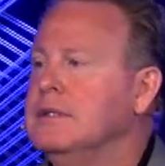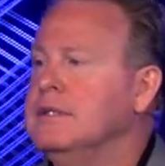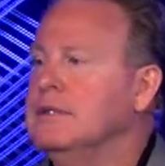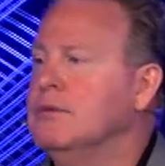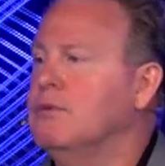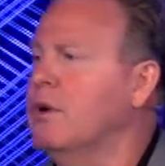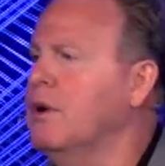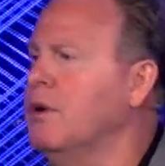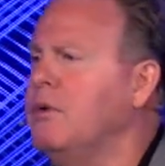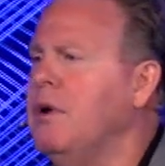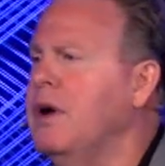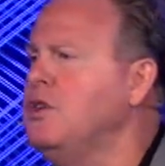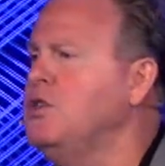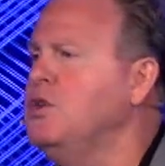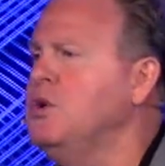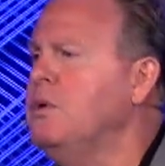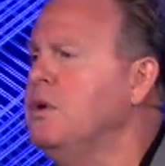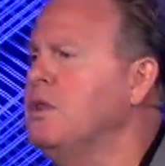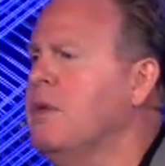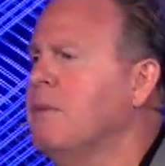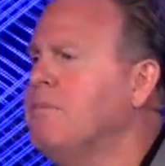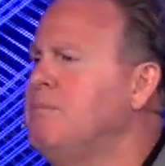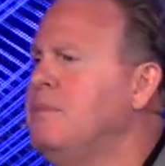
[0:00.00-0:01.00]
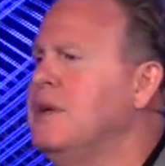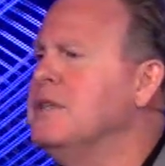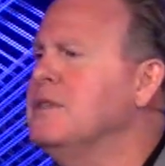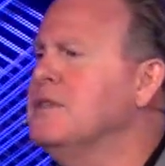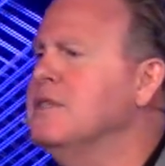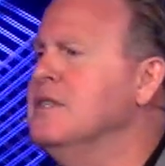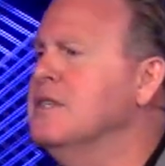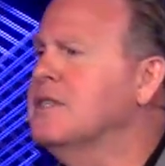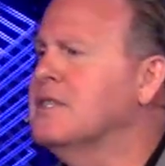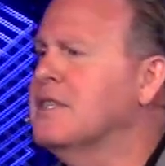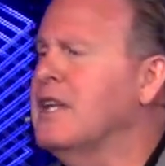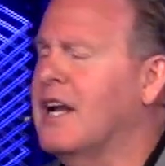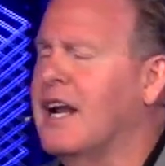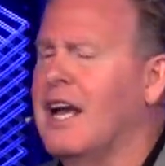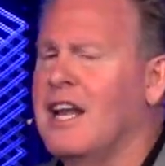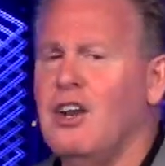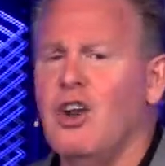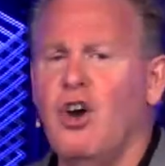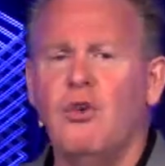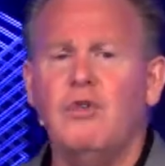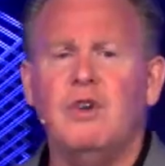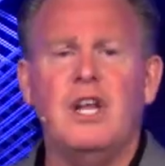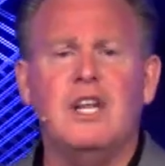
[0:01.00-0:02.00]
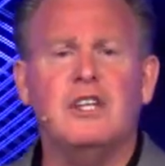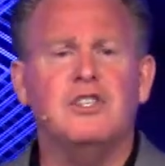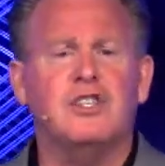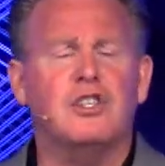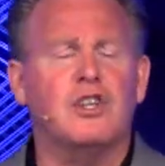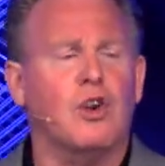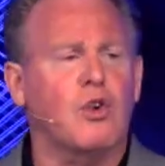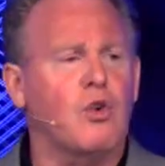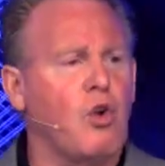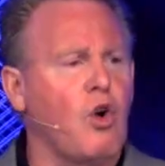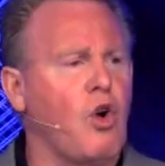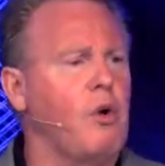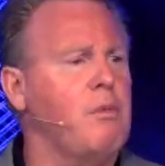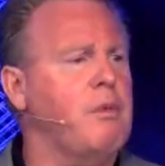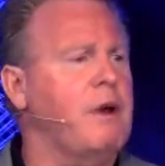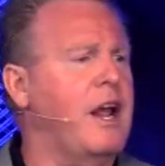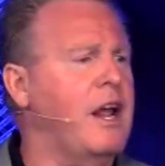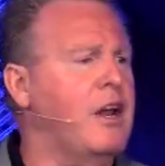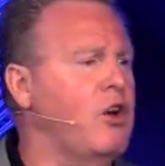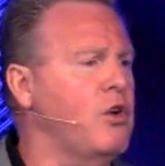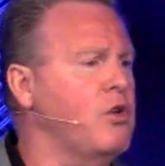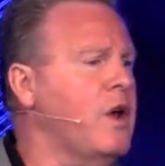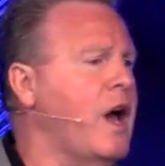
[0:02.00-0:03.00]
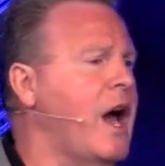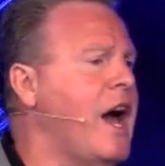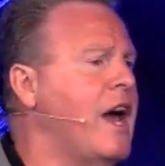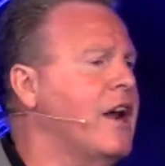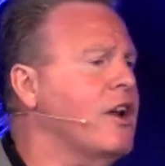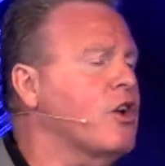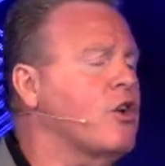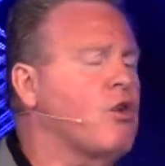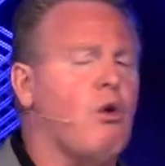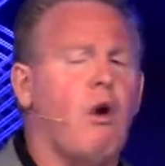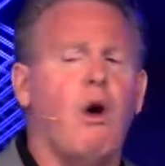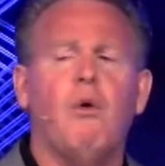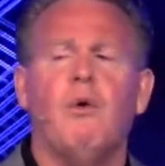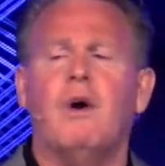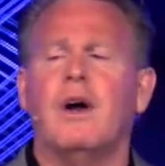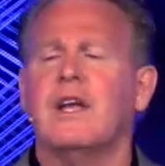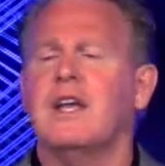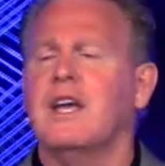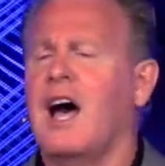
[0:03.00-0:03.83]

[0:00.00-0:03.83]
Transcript: What do I do with a business that I know needs to grow, but I don't know how to grow it?